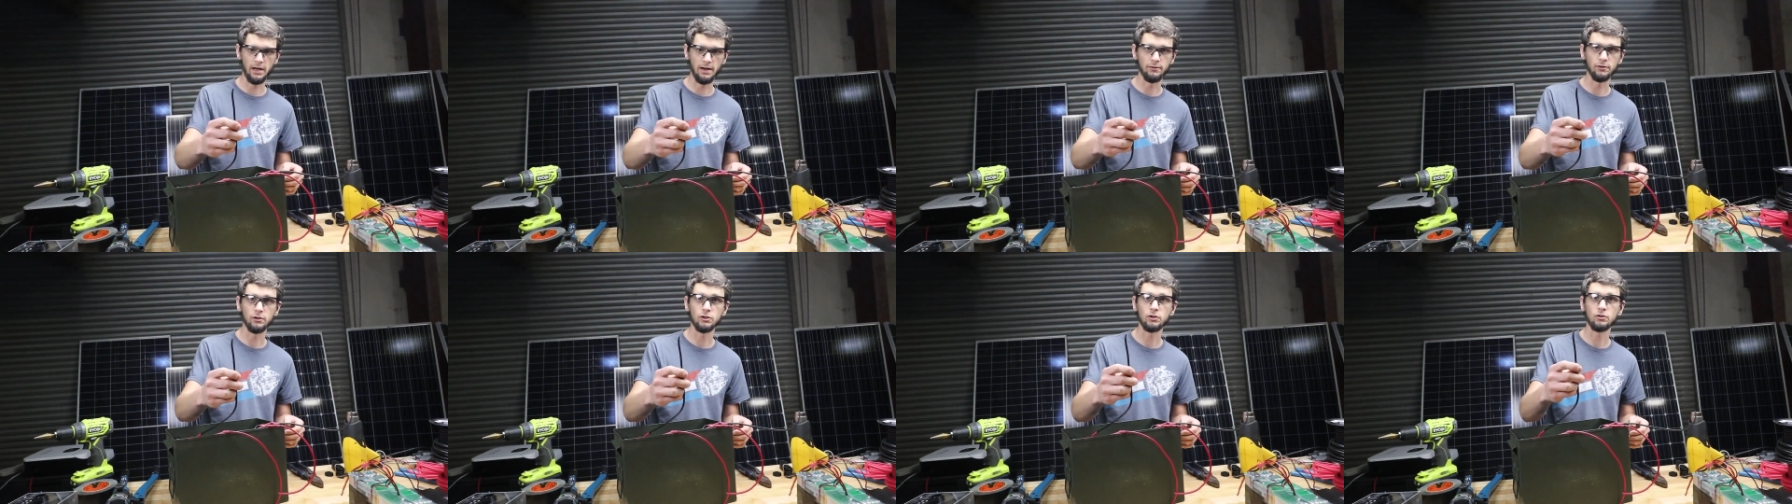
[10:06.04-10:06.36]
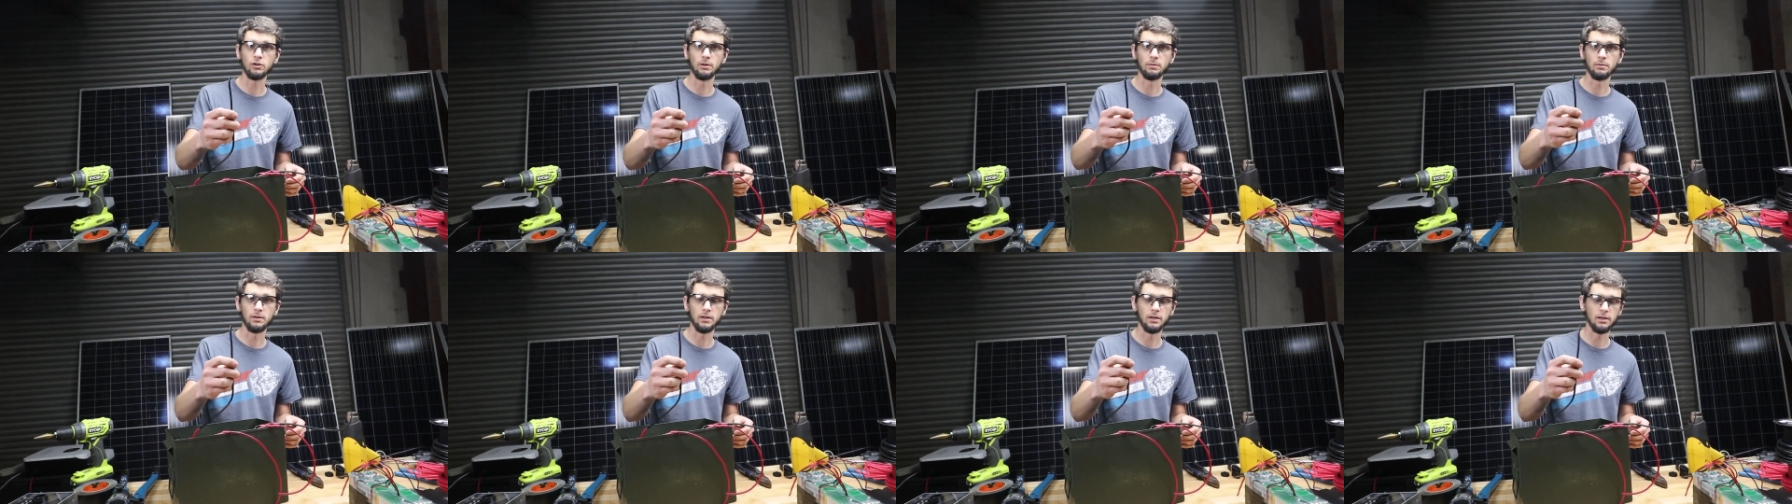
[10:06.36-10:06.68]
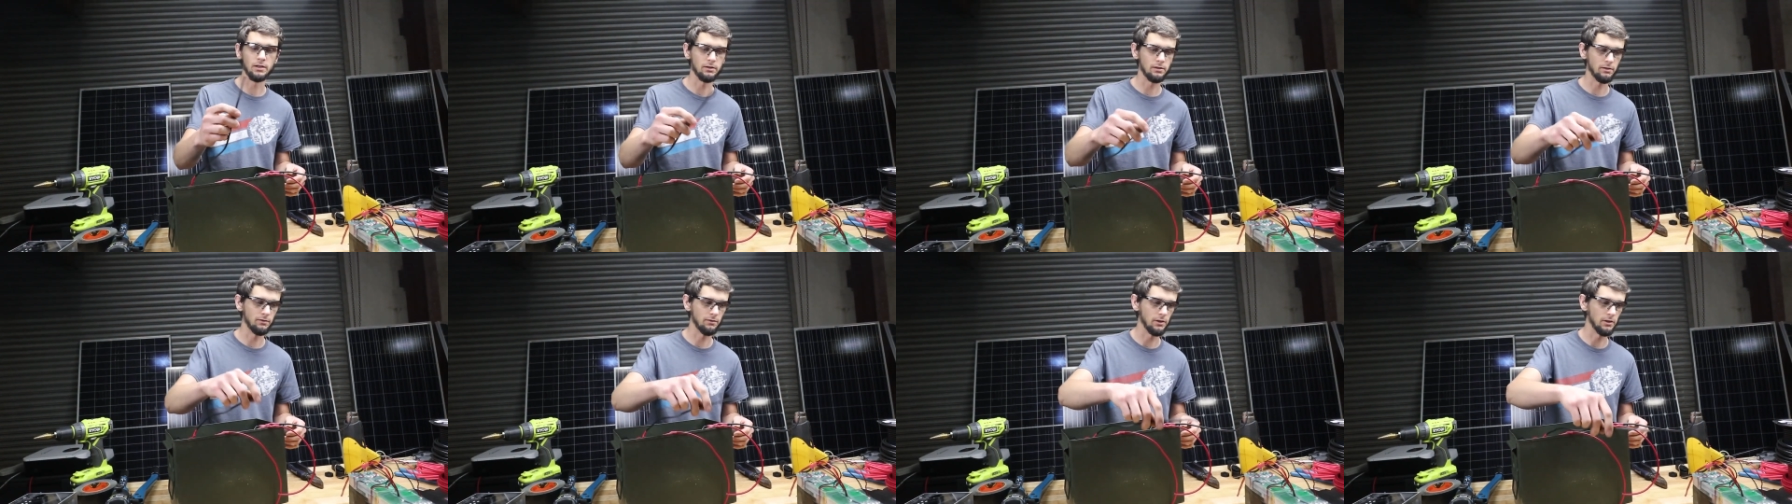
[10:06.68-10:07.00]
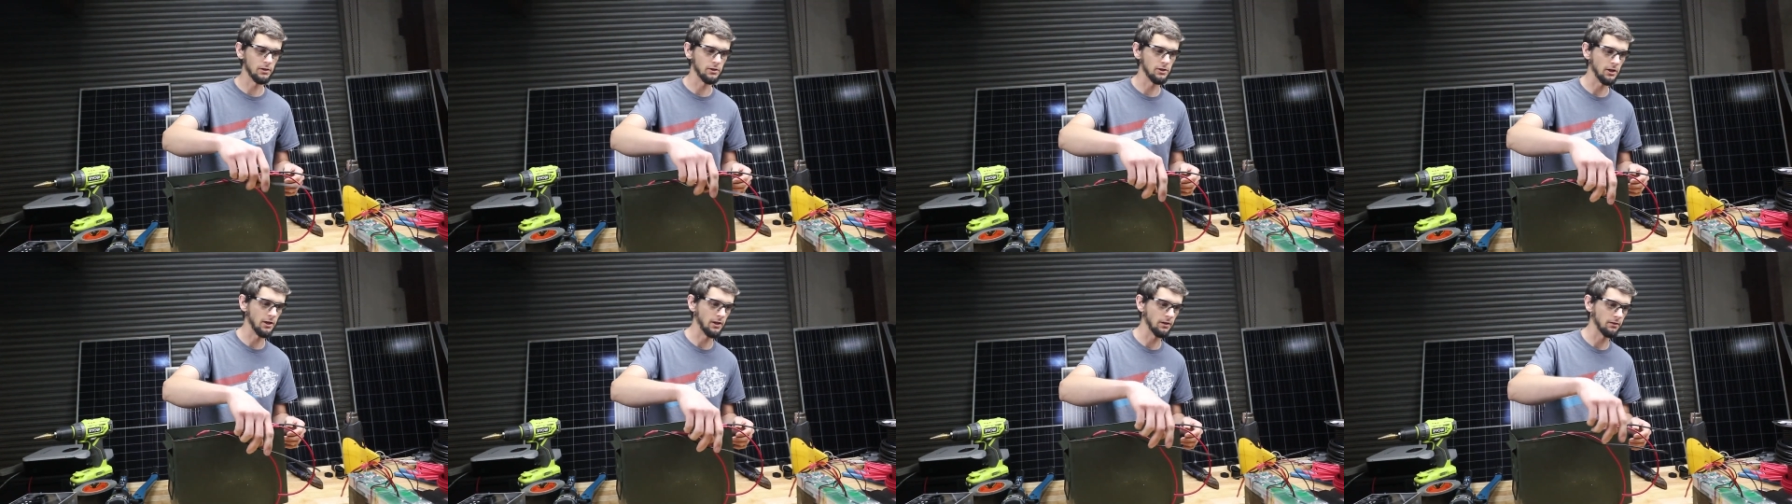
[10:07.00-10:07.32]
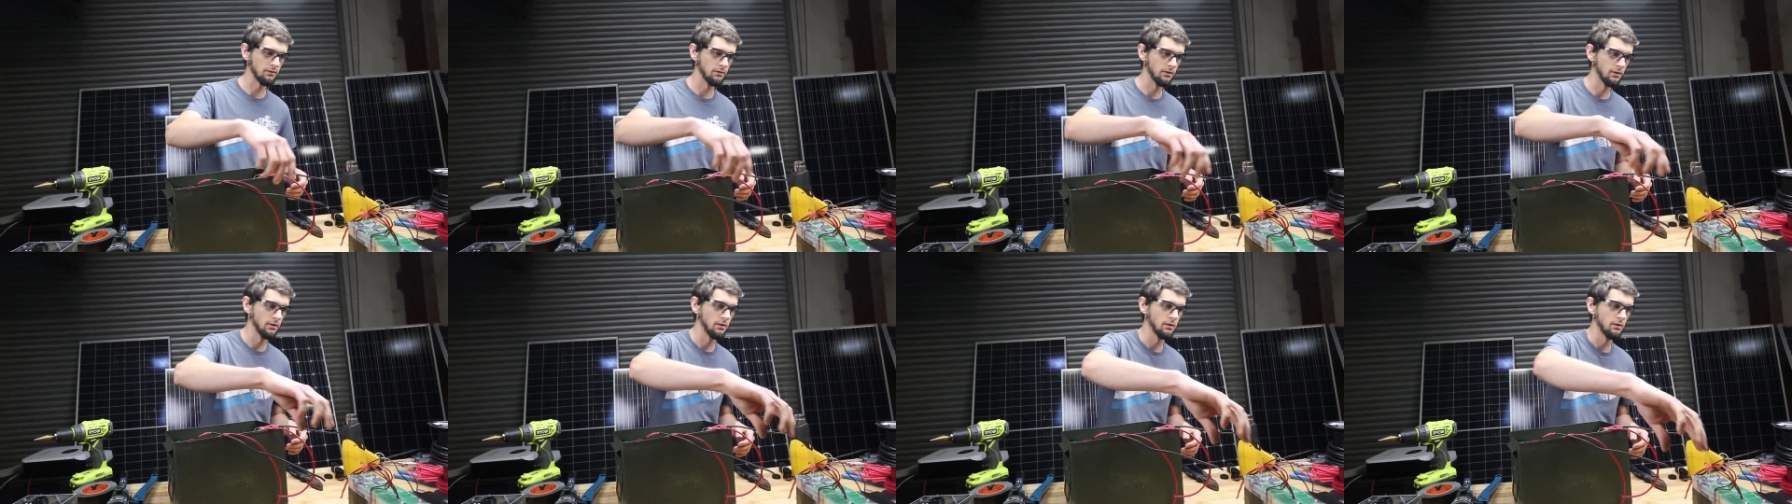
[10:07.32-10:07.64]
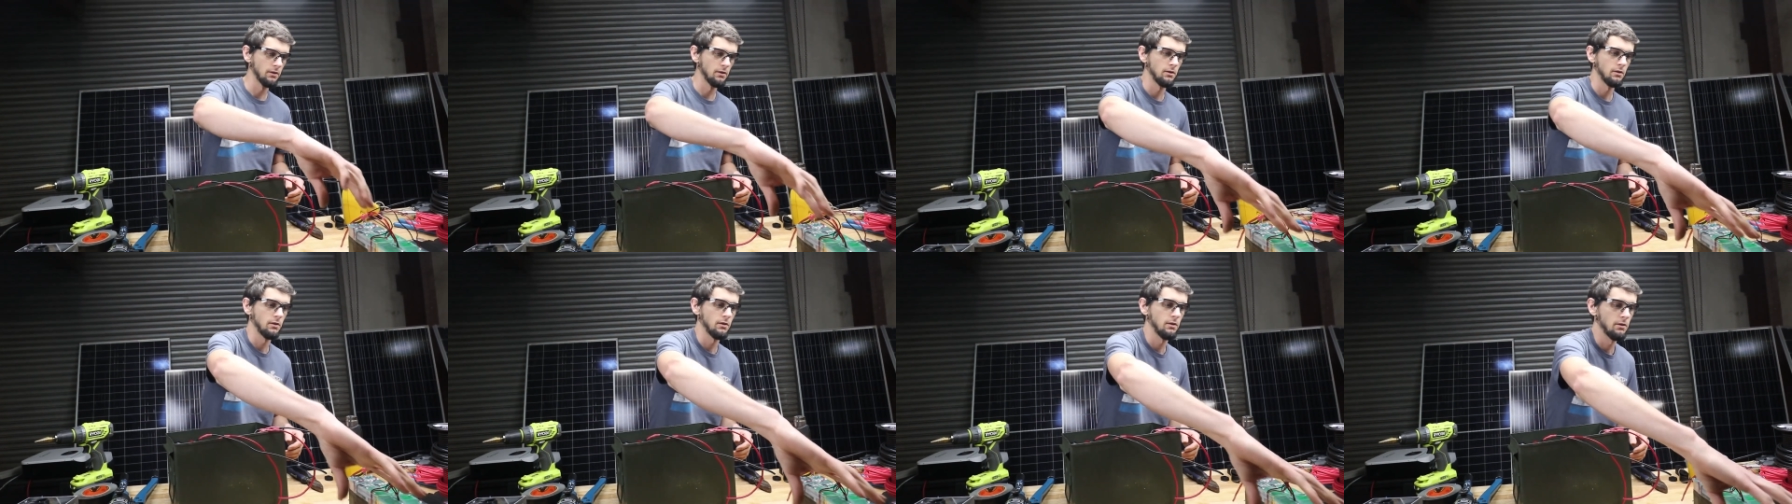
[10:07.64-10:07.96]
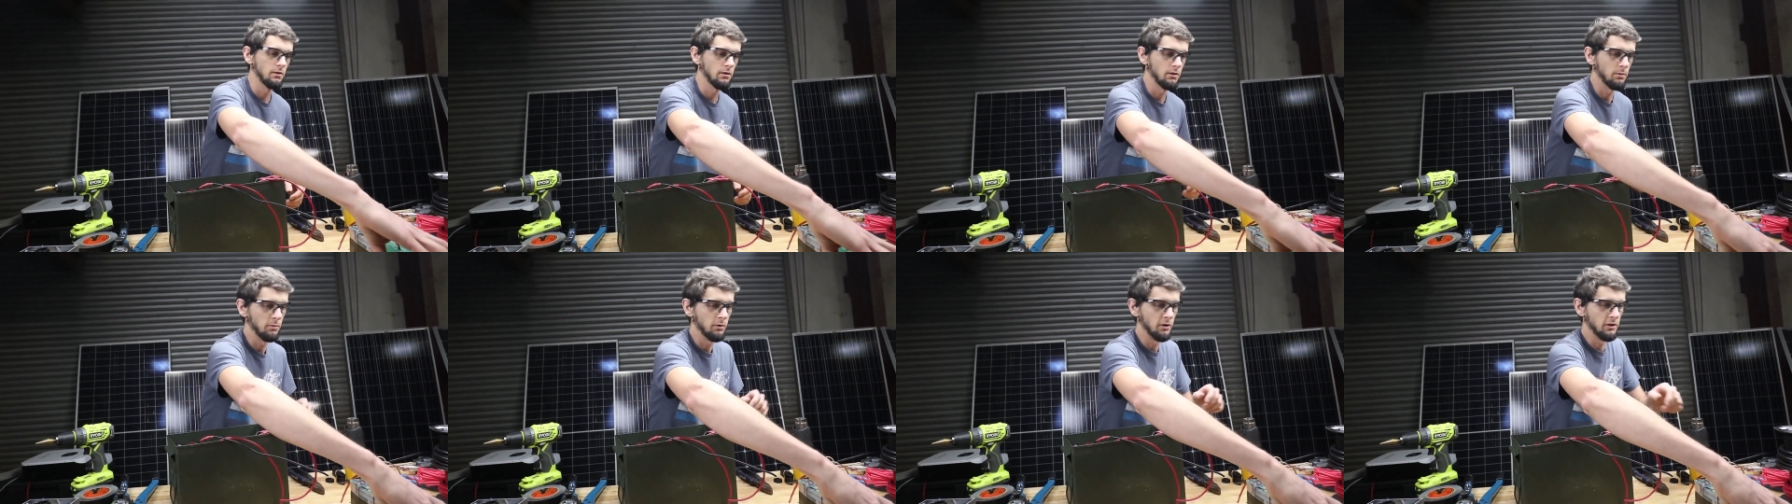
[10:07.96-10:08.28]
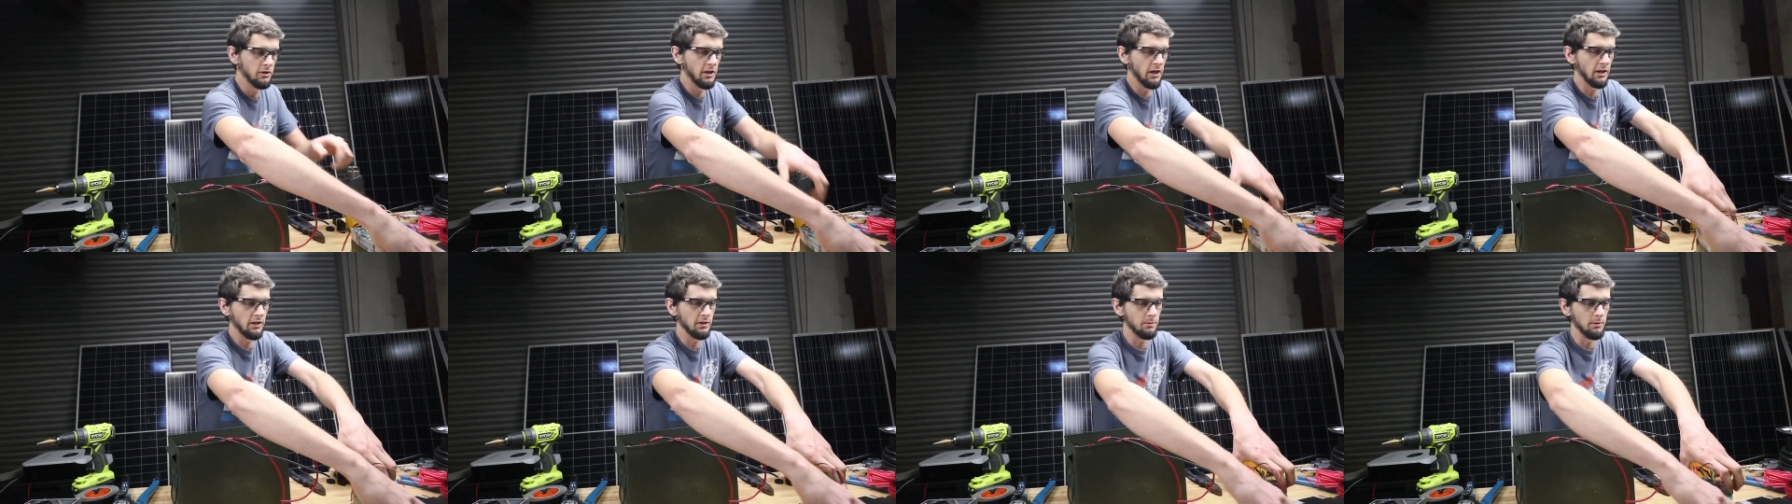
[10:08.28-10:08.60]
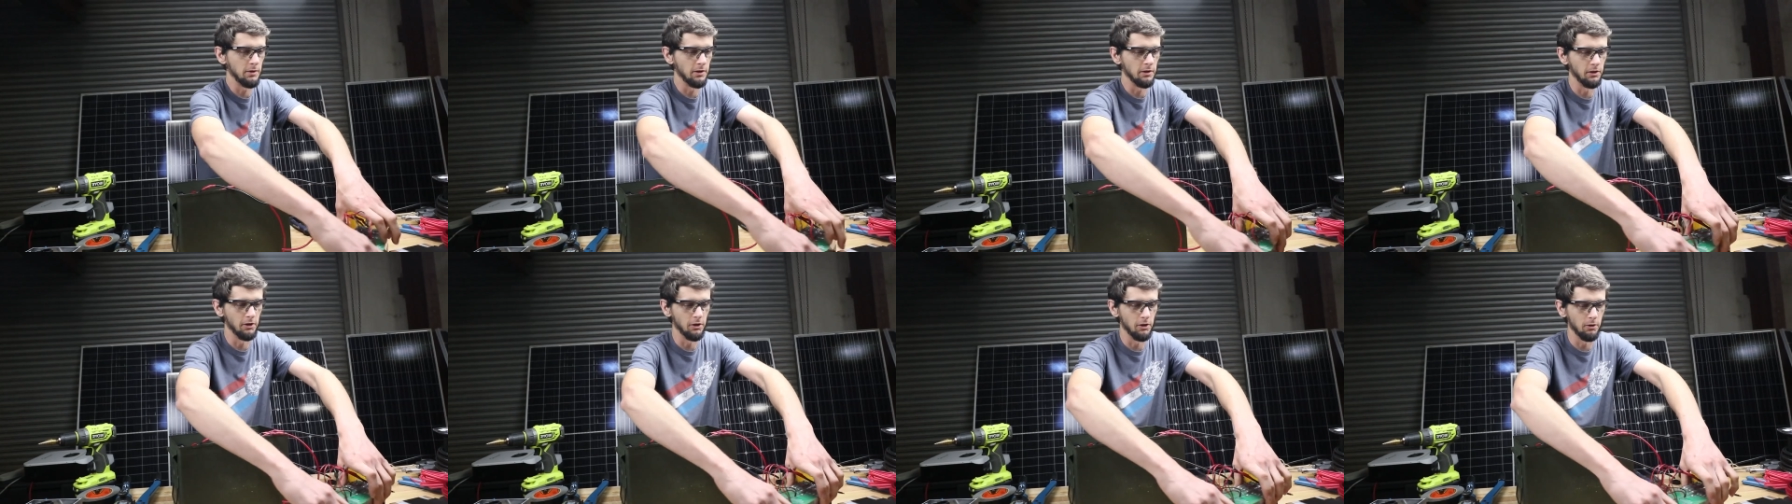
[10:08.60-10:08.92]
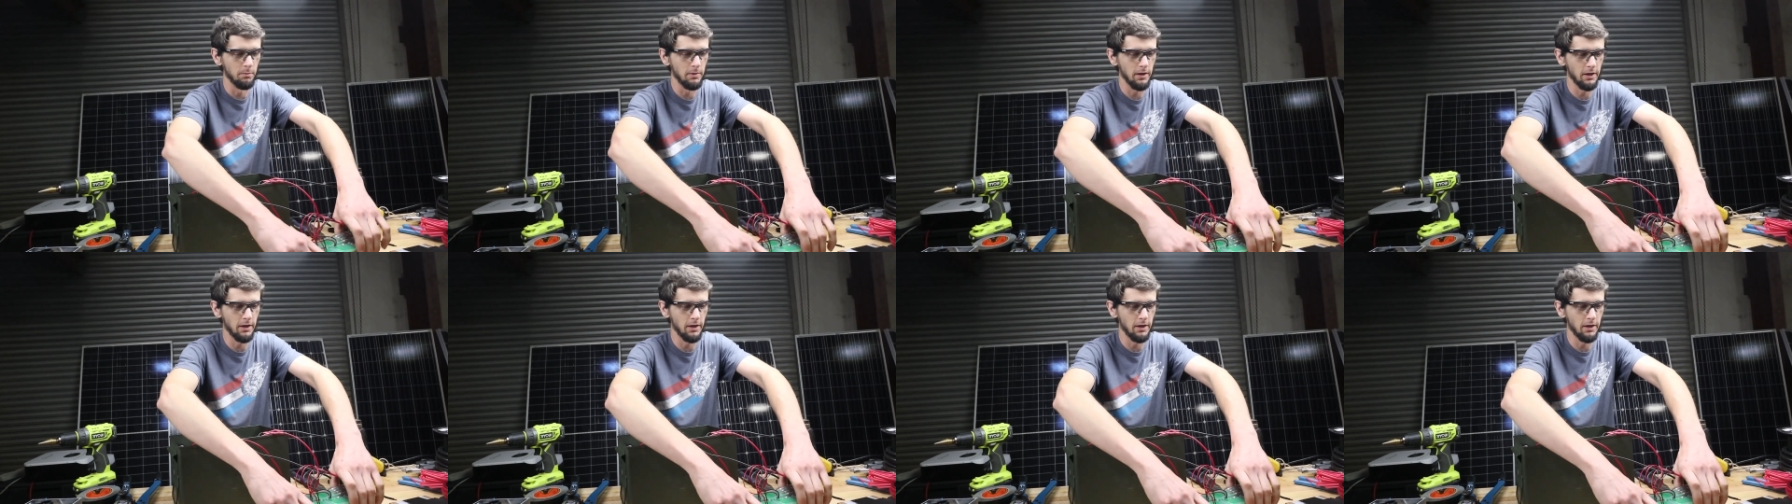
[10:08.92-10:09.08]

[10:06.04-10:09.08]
I haven't stripped the ends of these yet. To protect me a little